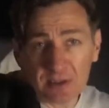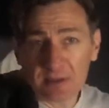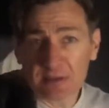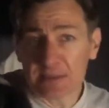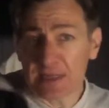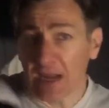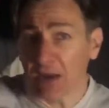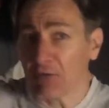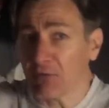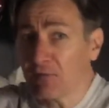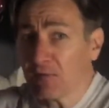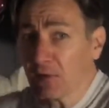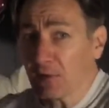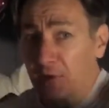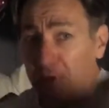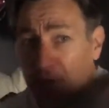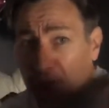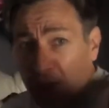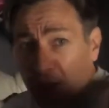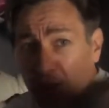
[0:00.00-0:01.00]
down very
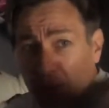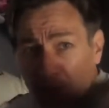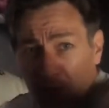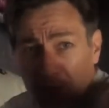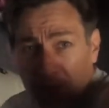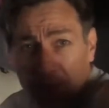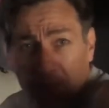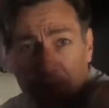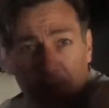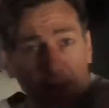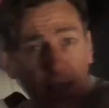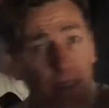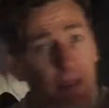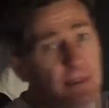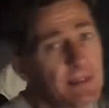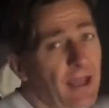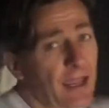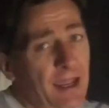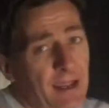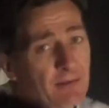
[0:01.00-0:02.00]
low, like
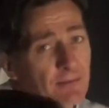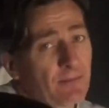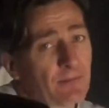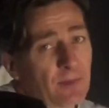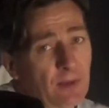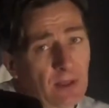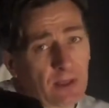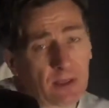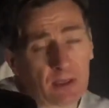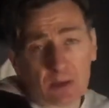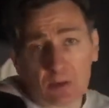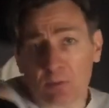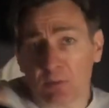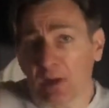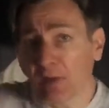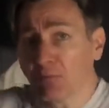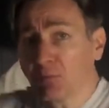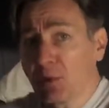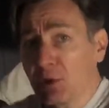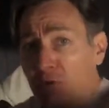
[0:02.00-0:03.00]
that,
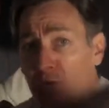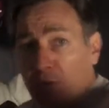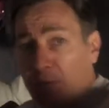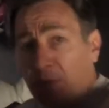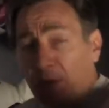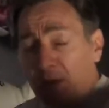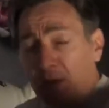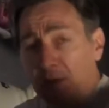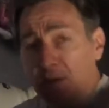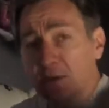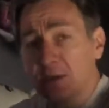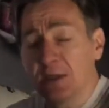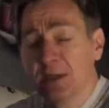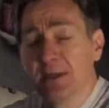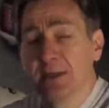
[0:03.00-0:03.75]
whenever we threw a punch.